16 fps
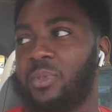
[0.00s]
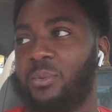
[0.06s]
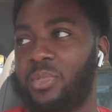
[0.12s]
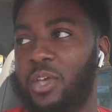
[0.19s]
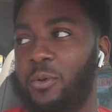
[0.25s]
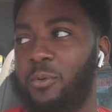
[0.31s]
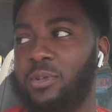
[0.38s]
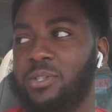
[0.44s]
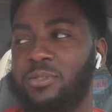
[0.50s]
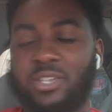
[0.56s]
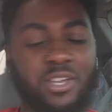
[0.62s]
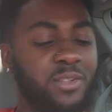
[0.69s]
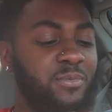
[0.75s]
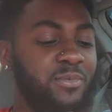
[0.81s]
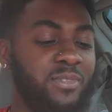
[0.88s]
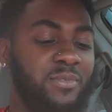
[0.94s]

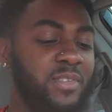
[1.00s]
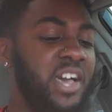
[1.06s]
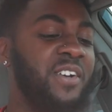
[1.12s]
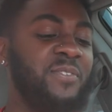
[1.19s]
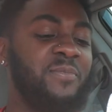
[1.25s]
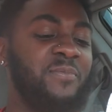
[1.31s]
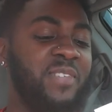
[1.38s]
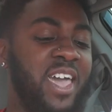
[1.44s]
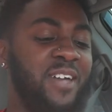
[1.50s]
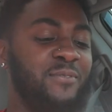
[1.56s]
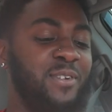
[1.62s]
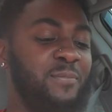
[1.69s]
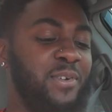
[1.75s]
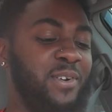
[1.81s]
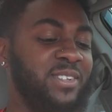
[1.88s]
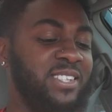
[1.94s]
Every
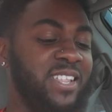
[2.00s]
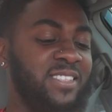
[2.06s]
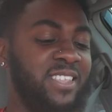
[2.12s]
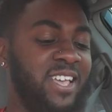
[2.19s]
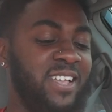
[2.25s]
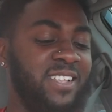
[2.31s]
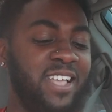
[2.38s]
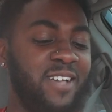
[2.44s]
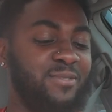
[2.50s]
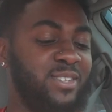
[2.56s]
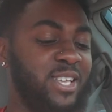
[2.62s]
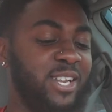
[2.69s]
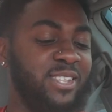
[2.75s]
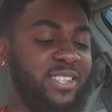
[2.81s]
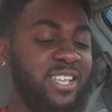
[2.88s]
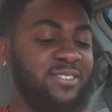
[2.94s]
person that I've
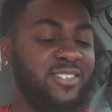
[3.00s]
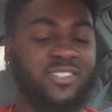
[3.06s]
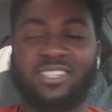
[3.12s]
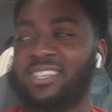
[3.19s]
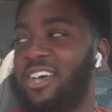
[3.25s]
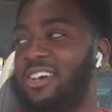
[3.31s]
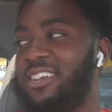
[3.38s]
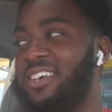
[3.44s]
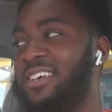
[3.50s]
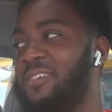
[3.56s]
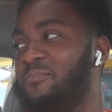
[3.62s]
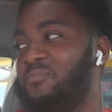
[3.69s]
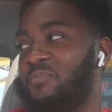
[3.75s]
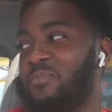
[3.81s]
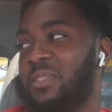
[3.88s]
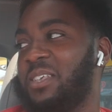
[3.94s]
said it, they just kind of
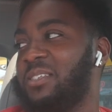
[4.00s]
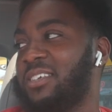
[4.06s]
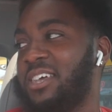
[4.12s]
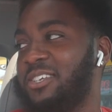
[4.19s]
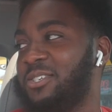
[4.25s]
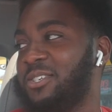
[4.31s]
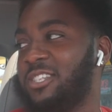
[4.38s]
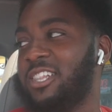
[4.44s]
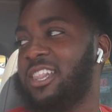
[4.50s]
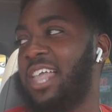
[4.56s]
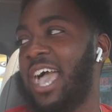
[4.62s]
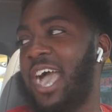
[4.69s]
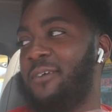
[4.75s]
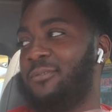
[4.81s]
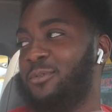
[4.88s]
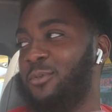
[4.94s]
just
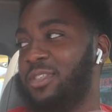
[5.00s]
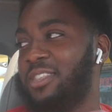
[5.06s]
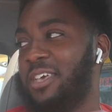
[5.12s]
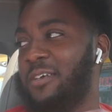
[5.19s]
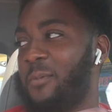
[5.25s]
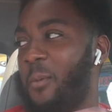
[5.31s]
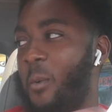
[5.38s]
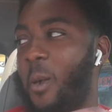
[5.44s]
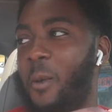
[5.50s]
laughed with it.